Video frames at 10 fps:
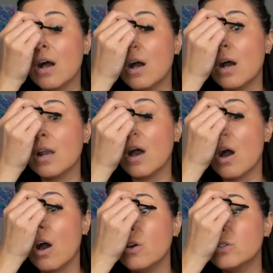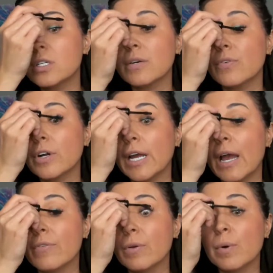on auto delivery,
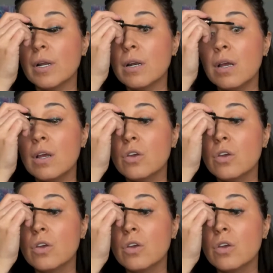everyone.